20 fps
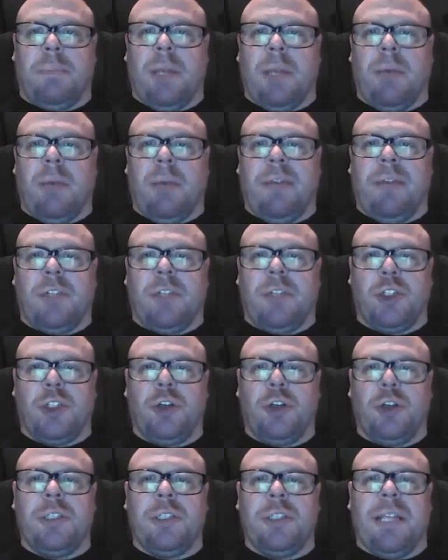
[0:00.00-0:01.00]
by the way, for
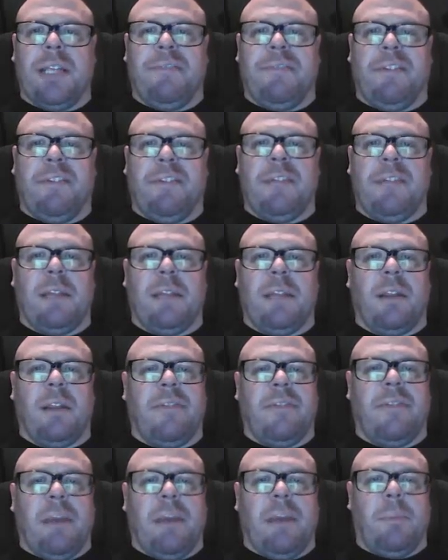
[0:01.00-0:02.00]
Tuesday the 15th of
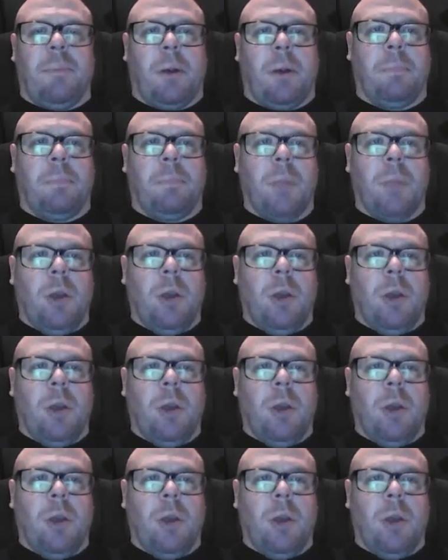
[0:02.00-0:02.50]
November.